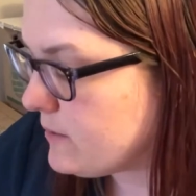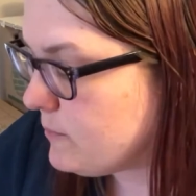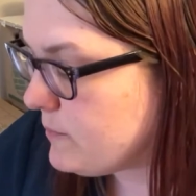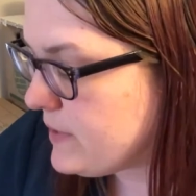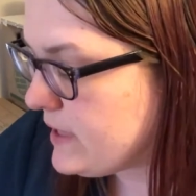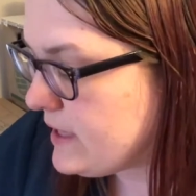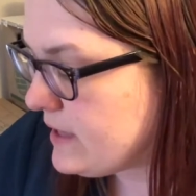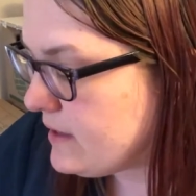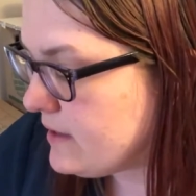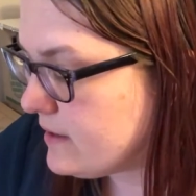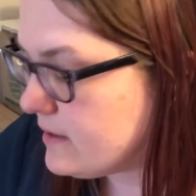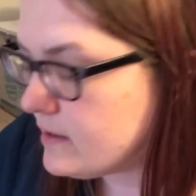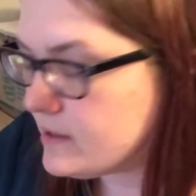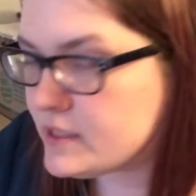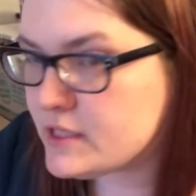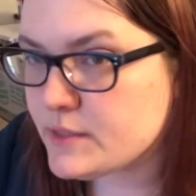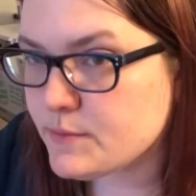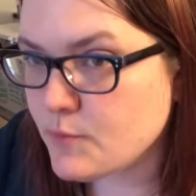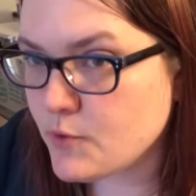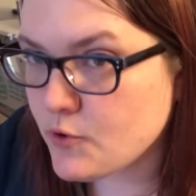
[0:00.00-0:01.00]
be a
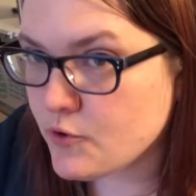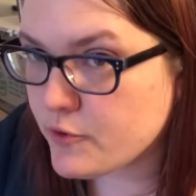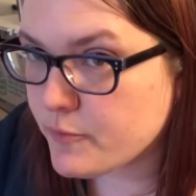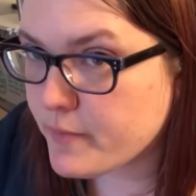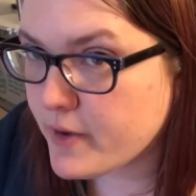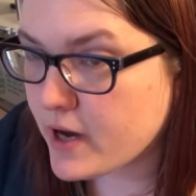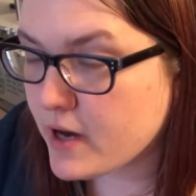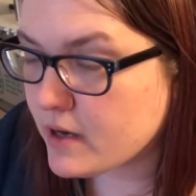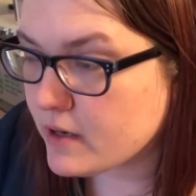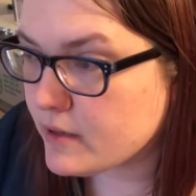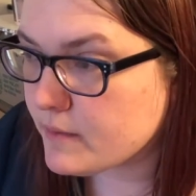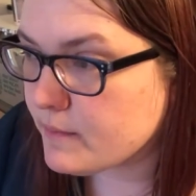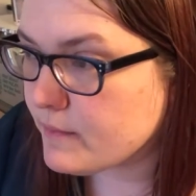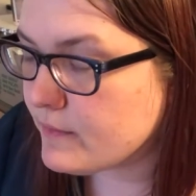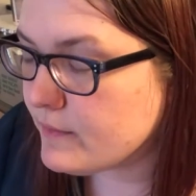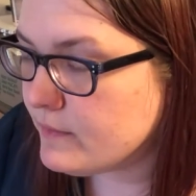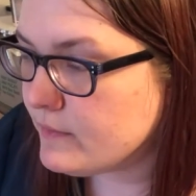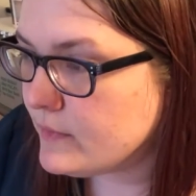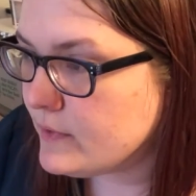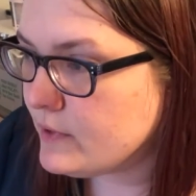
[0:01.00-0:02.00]
smooth
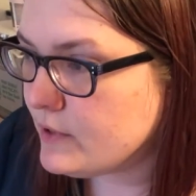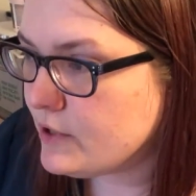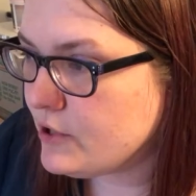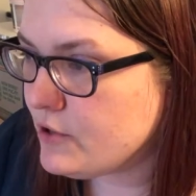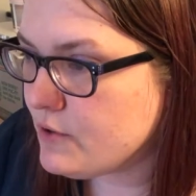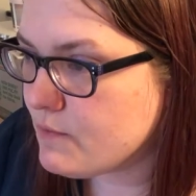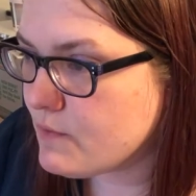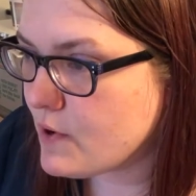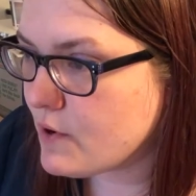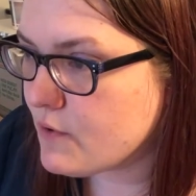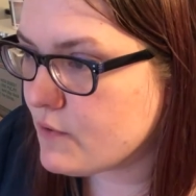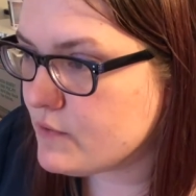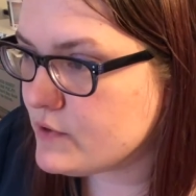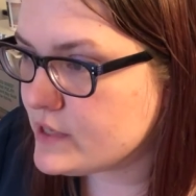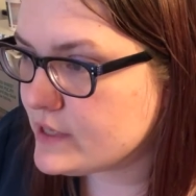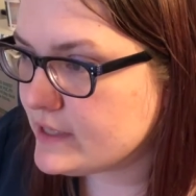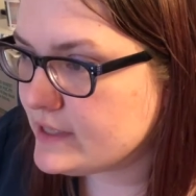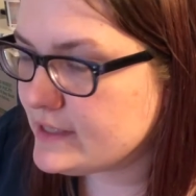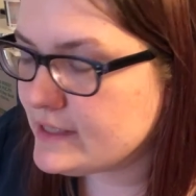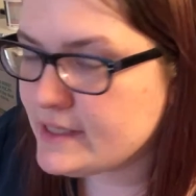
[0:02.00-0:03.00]
bottom. You won't
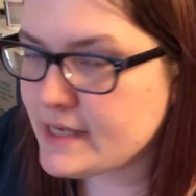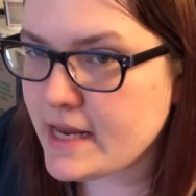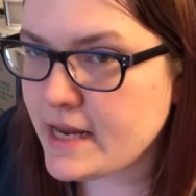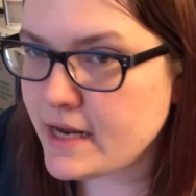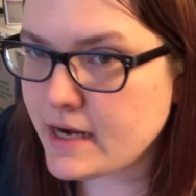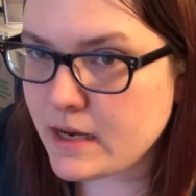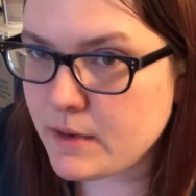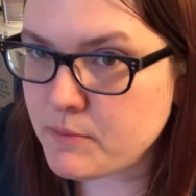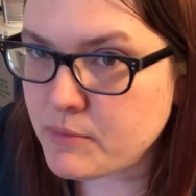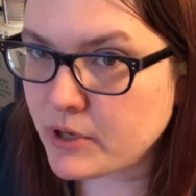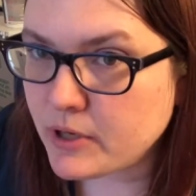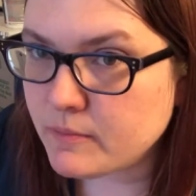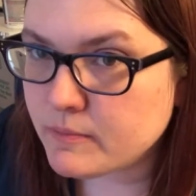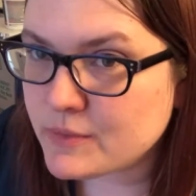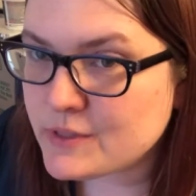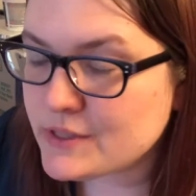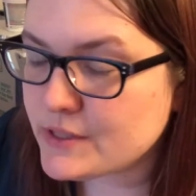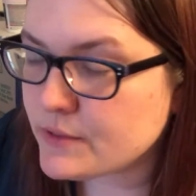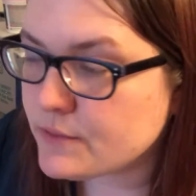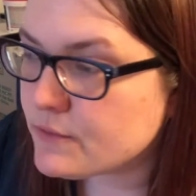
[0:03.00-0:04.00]
see any
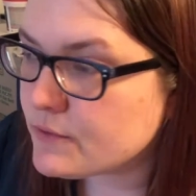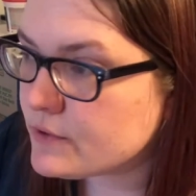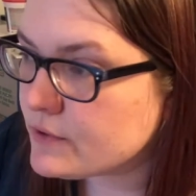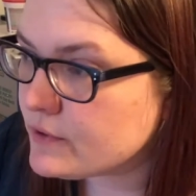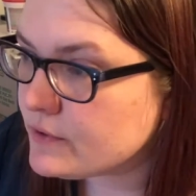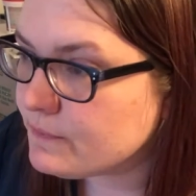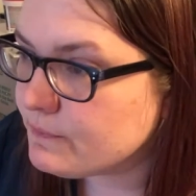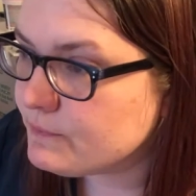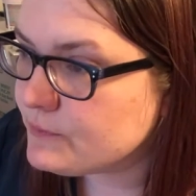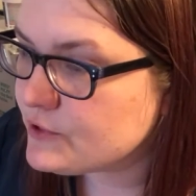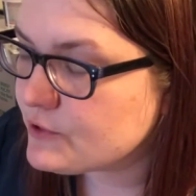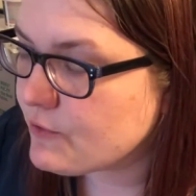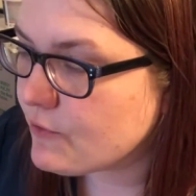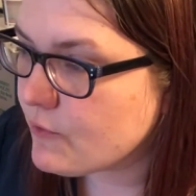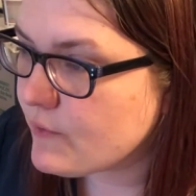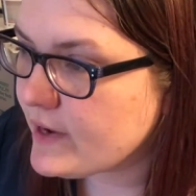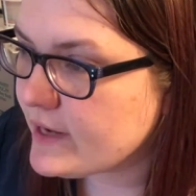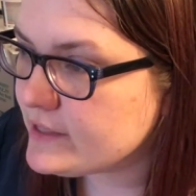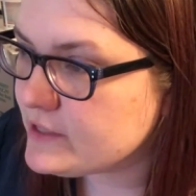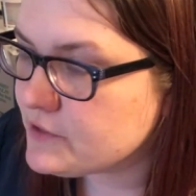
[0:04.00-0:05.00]
bumps or screw
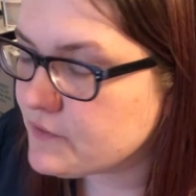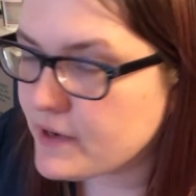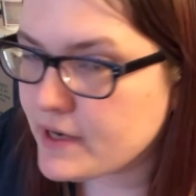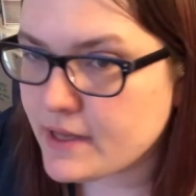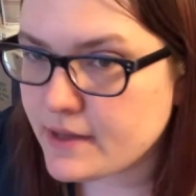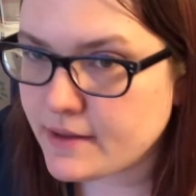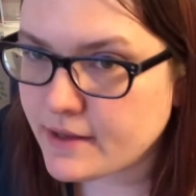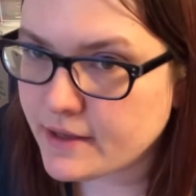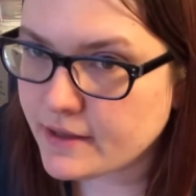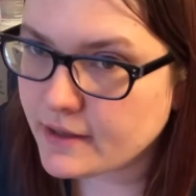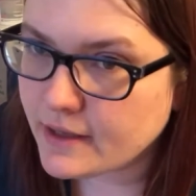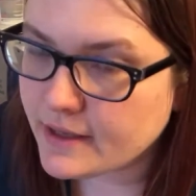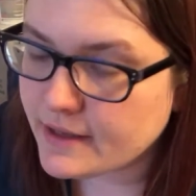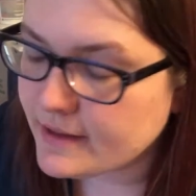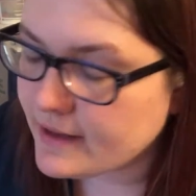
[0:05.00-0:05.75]
heads or anything like